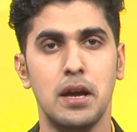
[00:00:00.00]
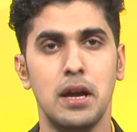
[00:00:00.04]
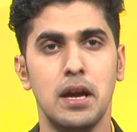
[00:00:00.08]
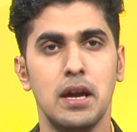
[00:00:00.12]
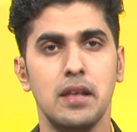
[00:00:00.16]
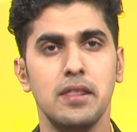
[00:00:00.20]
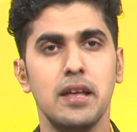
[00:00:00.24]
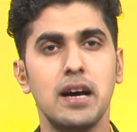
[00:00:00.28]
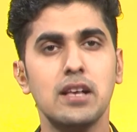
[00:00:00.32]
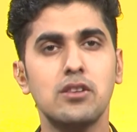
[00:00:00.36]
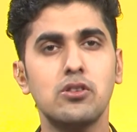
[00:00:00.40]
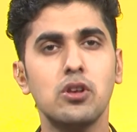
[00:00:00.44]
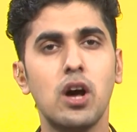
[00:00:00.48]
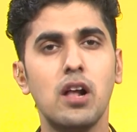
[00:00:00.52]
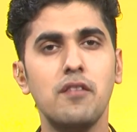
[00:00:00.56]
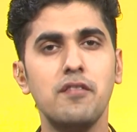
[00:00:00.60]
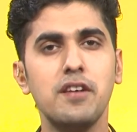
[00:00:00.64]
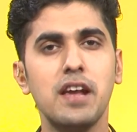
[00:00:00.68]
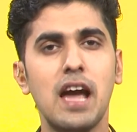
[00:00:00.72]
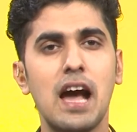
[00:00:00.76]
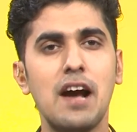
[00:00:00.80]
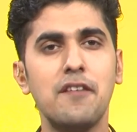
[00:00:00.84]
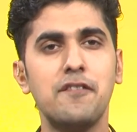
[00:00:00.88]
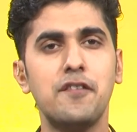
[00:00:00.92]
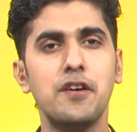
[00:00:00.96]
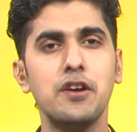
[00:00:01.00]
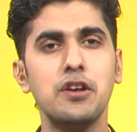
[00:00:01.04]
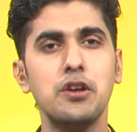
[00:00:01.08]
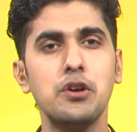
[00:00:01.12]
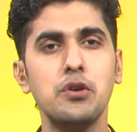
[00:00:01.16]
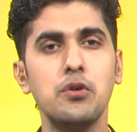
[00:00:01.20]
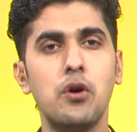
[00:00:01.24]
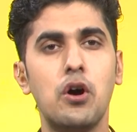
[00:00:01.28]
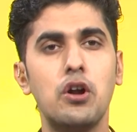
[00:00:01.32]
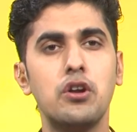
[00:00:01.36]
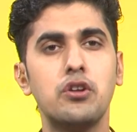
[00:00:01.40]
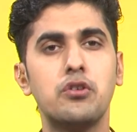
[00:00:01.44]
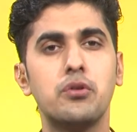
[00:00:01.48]
That's all we have for
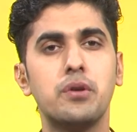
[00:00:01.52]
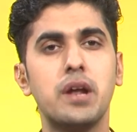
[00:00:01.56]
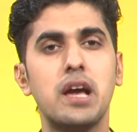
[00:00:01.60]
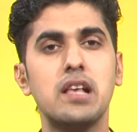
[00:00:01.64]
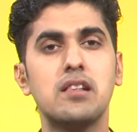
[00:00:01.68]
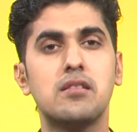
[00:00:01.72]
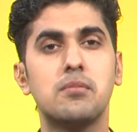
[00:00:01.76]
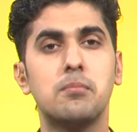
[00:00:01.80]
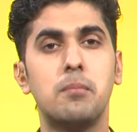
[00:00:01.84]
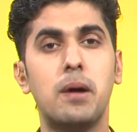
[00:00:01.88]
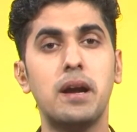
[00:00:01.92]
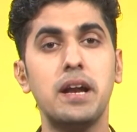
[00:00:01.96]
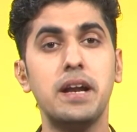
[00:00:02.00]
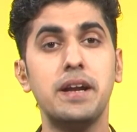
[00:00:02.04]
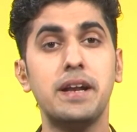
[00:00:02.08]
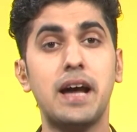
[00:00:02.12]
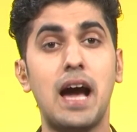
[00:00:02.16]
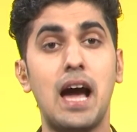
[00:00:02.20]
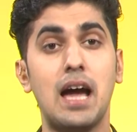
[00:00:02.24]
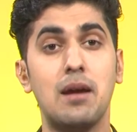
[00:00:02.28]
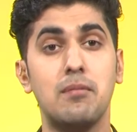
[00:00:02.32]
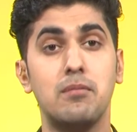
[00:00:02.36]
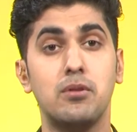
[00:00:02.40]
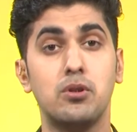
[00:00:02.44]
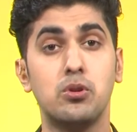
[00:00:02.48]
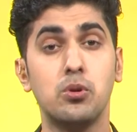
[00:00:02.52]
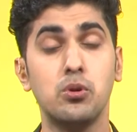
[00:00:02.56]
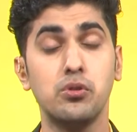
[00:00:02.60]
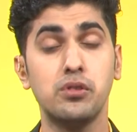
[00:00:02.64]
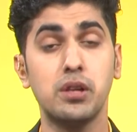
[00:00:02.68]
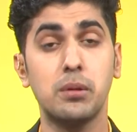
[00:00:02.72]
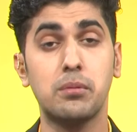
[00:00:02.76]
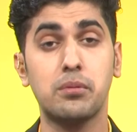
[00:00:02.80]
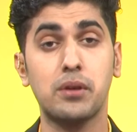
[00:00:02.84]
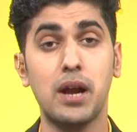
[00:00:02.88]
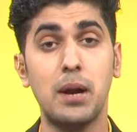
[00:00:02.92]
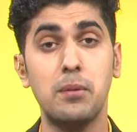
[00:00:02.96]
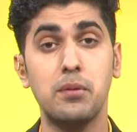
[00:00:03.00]
you on today's Money Time. Do
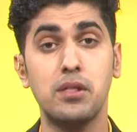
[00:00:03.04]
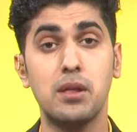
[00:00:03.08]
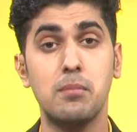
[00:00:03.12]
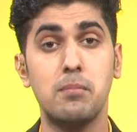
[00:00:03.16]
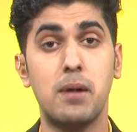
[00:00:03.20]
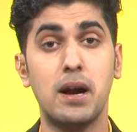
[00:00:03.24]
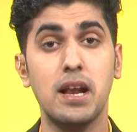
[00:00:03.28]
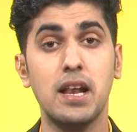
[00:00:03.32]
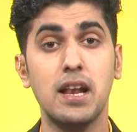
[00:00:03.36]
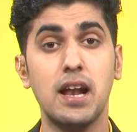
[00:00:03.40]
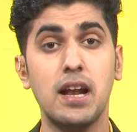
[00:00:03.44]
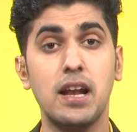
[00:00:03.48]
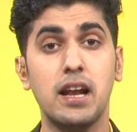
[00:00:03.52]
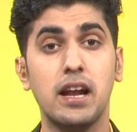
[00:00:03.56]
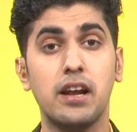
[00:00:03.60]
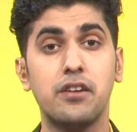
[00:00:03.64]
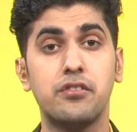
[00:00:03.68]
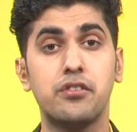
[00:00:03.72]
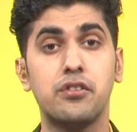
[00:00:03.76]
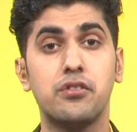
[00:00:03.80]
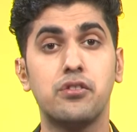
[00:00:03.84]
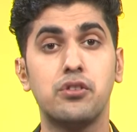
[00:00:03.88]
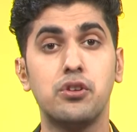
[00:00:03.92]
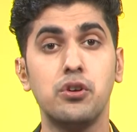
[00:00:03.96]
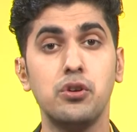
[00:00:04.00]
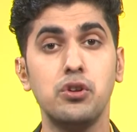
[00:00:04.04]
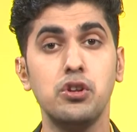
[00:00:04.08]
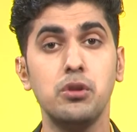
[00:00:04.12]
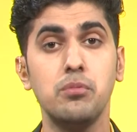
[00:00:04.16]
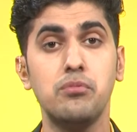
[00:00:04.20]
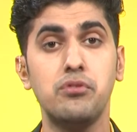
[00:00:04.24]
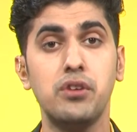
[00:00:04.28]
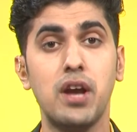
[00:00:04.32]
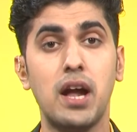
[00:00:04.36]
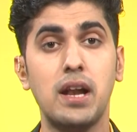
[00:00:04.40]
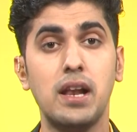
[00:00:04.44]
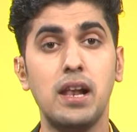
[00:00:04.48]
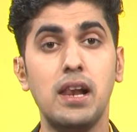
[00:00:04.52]
subscribe to the Money 9 English's YouTube
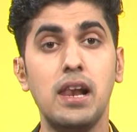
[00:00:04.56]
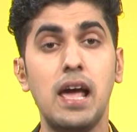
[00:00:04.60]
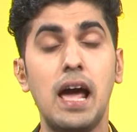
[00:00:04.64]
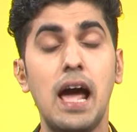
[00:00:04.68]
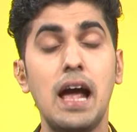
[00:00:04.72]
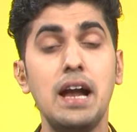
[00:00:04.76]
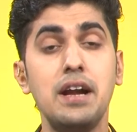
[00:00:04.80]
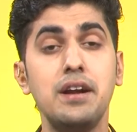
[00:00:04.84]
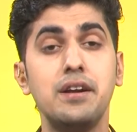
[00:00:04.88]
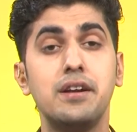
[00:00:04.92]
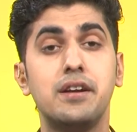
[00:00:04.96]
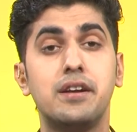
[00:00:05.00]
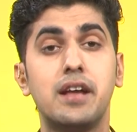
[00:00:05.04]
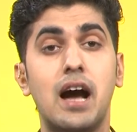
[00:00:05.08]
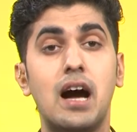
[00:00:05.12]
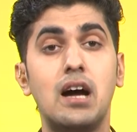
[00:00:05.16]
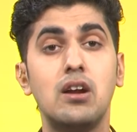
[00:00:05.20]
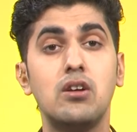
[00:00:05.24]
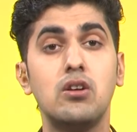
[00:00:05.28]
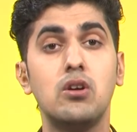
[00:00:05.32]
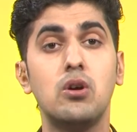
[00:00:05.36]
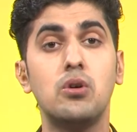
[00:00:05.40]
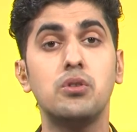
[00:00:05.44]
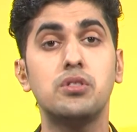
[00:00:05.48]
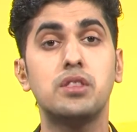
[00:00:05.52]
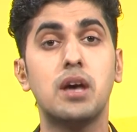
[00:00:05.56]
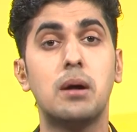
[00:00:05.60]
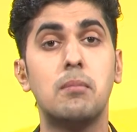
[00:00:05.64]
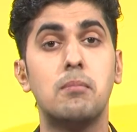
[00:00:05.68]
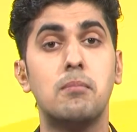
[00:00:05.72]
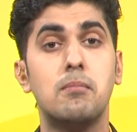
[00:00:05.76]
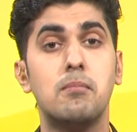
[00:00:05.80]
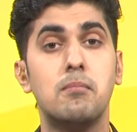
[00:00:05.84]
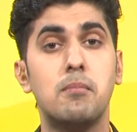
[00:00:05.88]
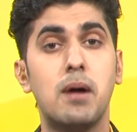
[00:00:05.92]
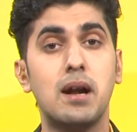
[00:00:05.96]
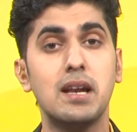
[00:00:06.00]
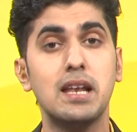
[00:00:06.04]
channel and download the
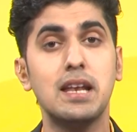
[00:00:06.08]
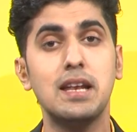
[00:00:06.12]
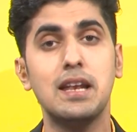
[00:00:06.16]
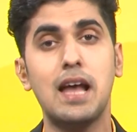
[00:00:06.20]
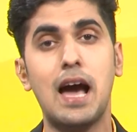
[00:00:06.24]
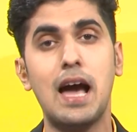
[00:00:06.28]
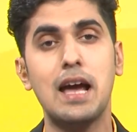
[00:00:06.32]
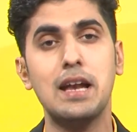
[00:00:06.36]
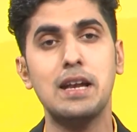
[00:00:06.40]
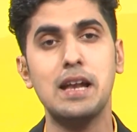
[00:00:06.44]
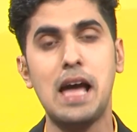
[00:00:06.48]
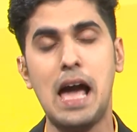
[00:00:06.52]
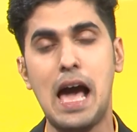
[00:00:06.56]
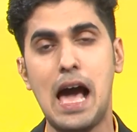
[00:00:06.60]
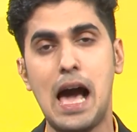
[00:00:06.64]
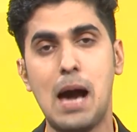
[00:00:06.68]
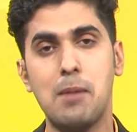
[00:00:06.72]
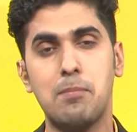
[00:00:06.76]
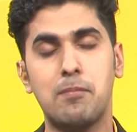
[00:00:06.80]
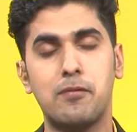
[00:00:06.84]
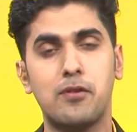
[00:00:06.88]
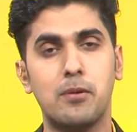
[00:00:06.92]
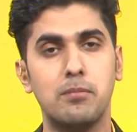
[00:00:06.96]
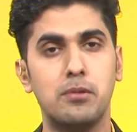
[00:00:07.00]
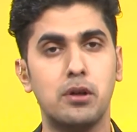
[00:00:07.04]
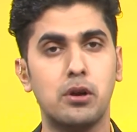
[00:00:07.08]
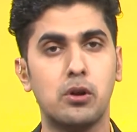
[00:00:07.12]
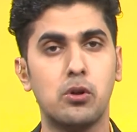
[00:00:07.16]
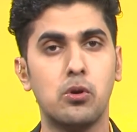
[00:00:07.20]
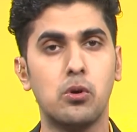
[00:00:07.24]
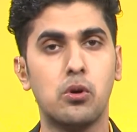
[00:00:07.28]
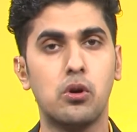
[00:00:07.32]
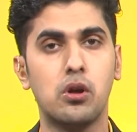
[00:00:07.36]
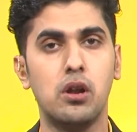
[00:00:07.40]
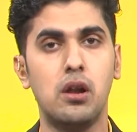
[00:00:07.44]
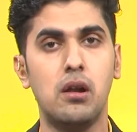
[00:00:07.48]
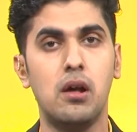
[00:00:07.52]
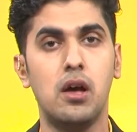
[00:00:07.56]
Money 9 app from the
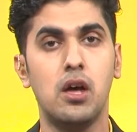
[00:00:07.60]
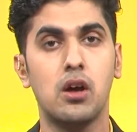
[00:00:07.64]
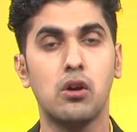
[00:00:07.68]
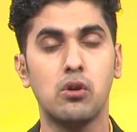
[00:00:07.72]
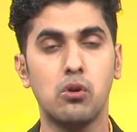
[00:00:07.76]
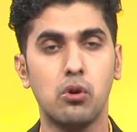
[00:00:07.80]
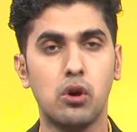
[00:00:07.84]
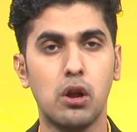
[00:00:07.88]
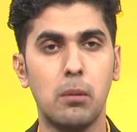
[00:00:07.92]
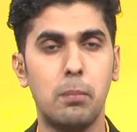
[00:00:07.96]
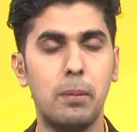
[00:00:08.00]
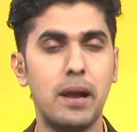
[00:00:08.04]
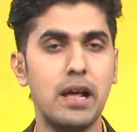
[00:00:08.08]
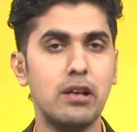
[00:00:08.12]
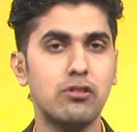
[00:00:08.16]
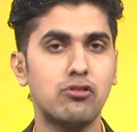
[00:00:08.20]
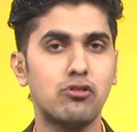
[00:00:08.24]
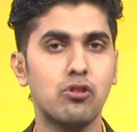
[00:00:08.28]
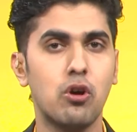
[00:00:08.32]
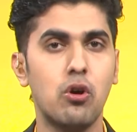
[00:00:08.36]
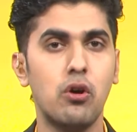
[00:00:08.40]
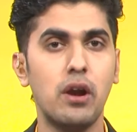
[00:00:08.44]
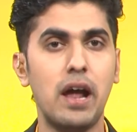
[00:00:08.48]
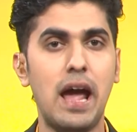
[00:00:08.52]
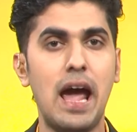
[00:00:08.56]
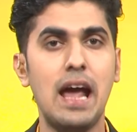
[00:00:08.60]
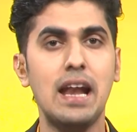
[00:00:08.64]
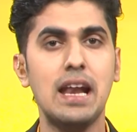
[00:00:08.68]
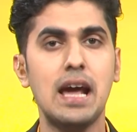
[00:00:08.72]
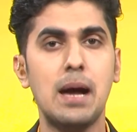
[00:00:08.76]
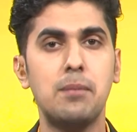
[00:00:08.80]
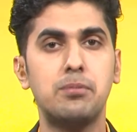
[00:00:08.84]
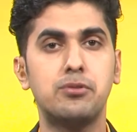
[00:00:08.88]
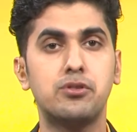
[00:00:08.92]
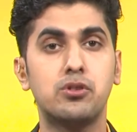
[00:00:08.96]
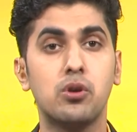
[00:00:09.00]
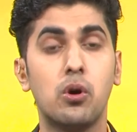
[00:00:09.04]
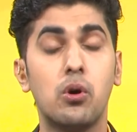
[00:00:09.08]
Google Play Store and
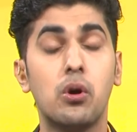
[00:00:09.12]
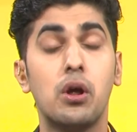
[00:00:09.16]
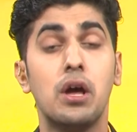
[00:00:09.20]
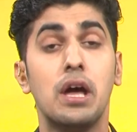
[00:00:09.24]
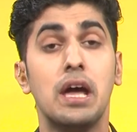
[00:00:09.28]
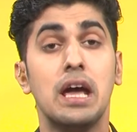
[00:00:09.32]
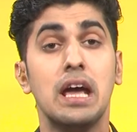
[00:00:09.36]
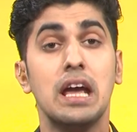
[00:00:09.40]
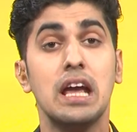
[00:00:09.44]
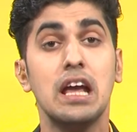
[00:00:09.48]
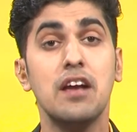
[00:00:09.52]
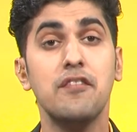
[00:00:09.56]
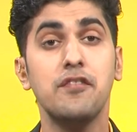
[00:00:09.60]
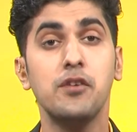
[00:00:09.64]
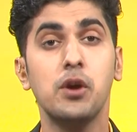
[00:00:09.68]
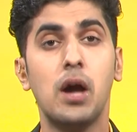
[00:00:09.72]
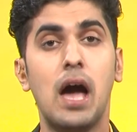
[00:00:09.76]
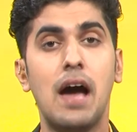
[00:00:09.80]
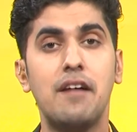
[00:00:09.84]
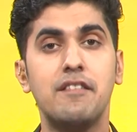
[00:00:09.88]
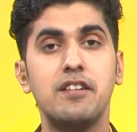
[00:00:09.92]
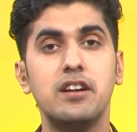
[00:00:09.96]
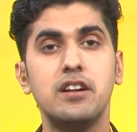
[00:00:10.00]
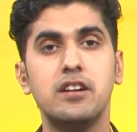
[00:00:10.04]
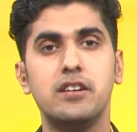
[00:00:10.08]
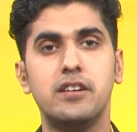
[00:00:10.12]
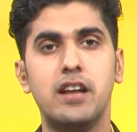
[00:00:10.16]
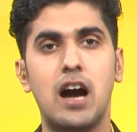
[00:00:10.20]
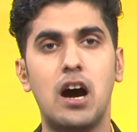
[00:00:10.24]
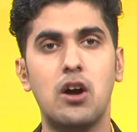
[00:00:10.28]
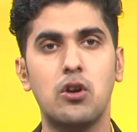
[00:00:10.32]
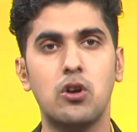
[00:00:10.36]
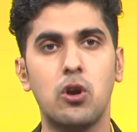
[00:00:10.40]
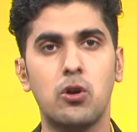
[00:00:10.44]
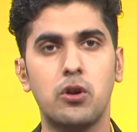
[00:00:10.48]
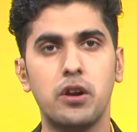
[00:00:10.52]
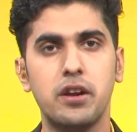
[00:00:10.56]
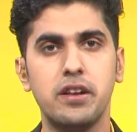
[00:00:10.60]
App Store if you haven't
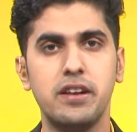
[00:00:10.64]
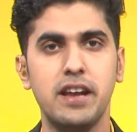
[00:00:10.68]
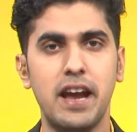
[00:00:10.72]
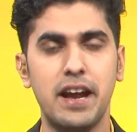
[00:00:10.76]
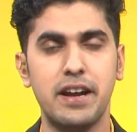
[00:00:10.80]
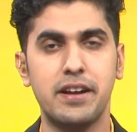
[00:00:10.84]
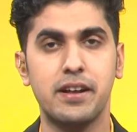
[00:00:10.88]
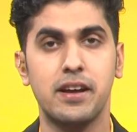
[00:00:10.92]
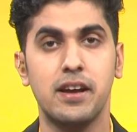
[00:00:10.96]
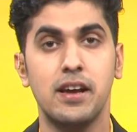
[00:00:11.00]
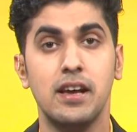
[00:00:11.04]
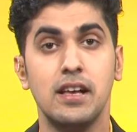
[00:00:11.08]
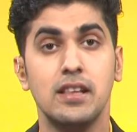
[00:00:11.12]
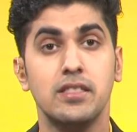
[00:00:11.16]
downloaded yet.